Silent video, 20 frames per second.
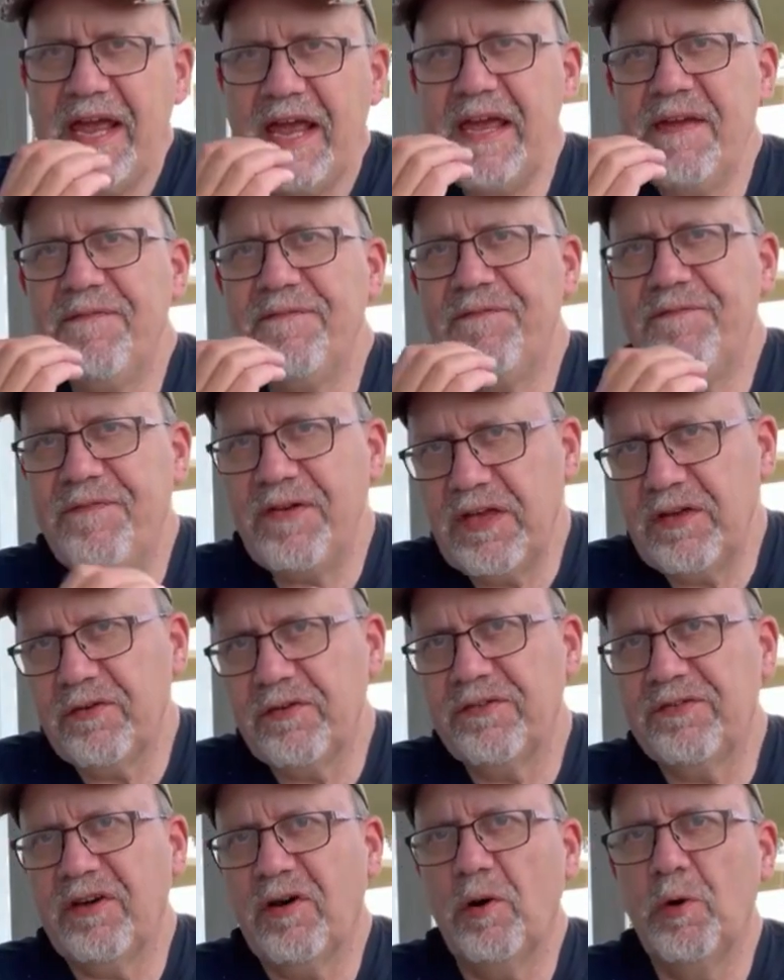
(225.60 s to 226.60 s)
He
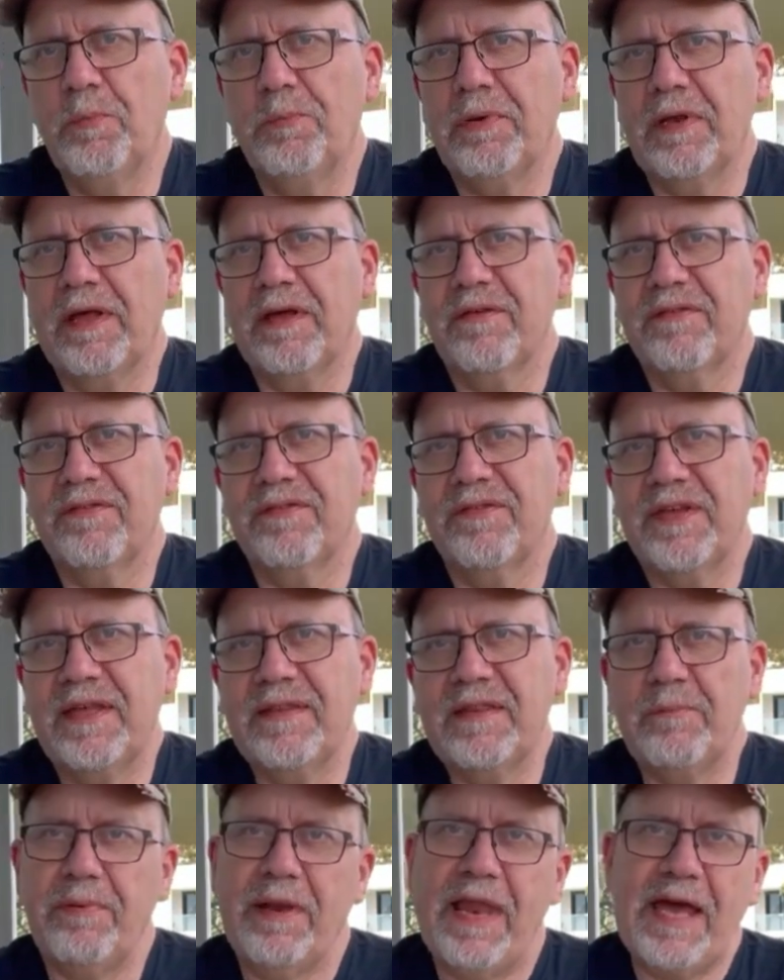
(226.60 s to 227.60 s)
feels hopeless
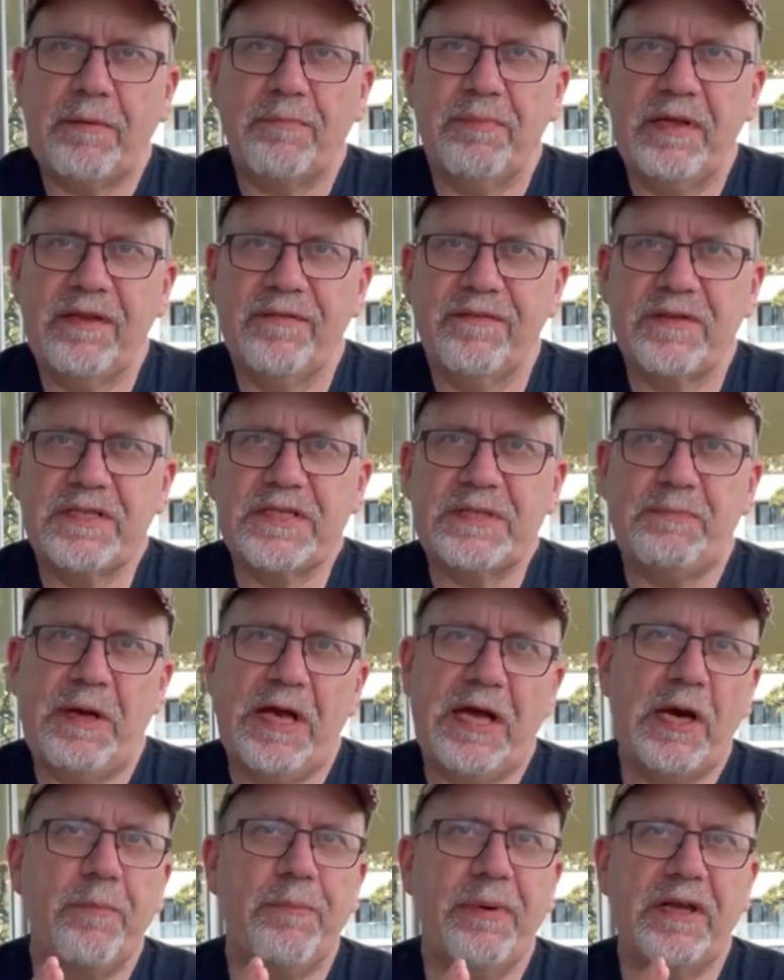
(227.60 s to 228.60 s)
in the black pit of
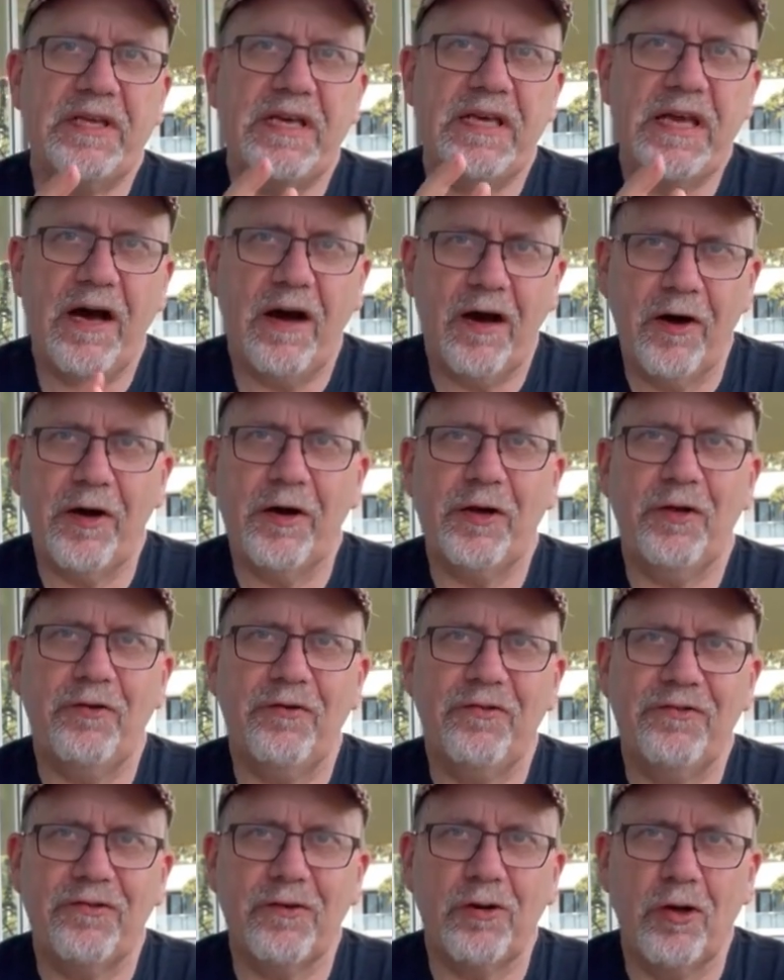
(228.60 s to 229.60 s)
despair, but he
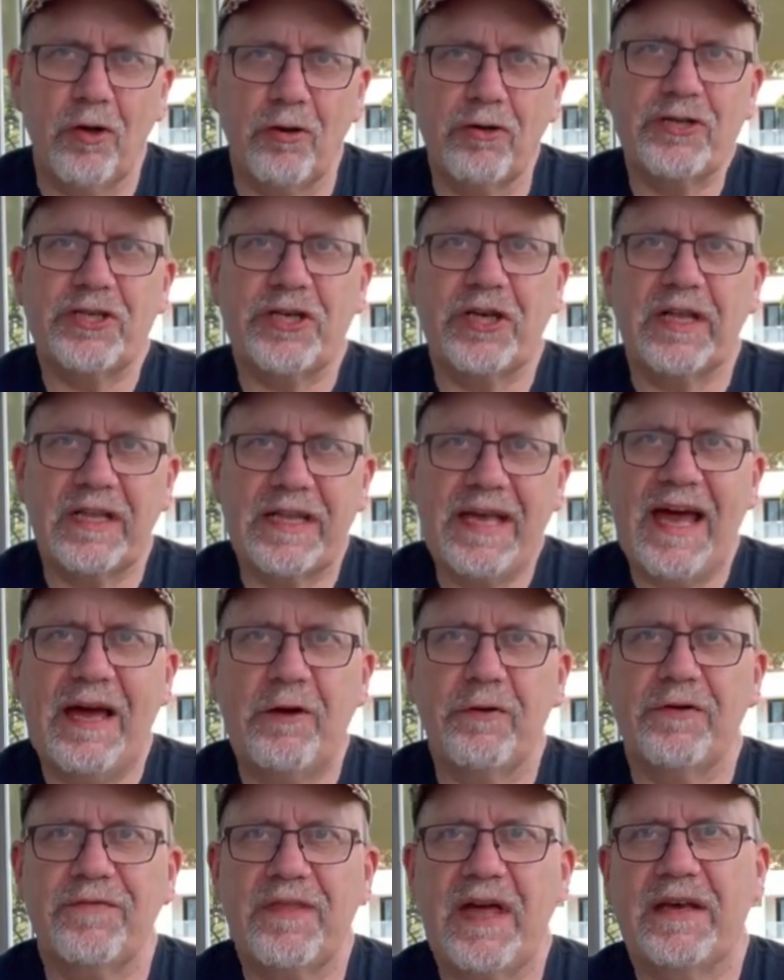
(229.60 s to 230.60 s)
argues logically
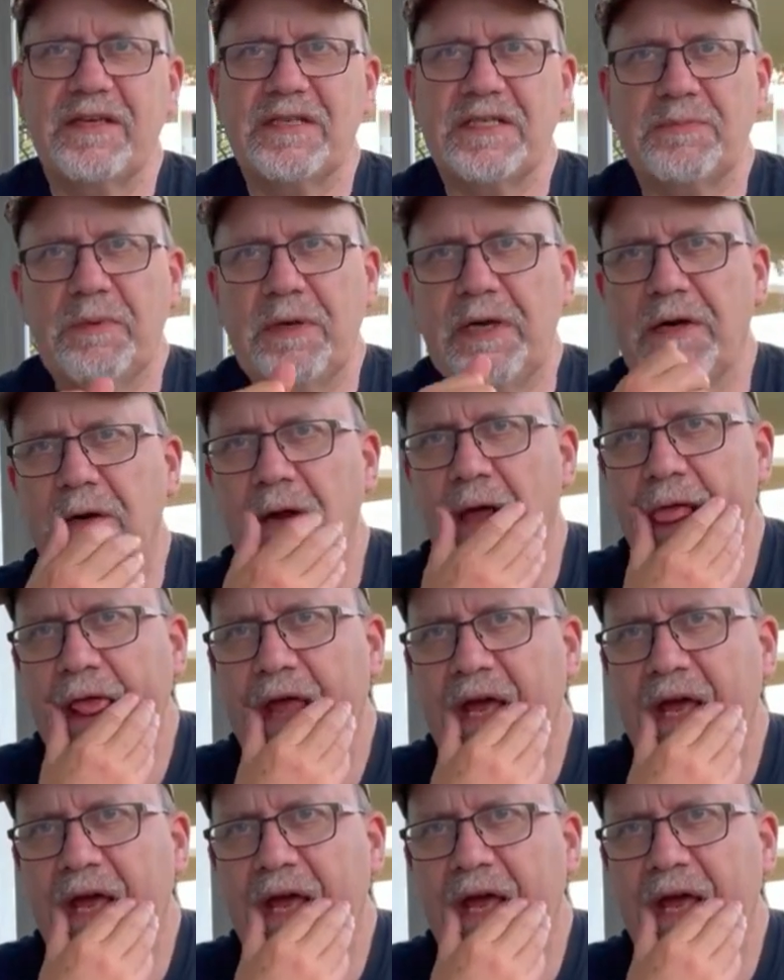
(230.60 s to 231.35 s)
out of that despair.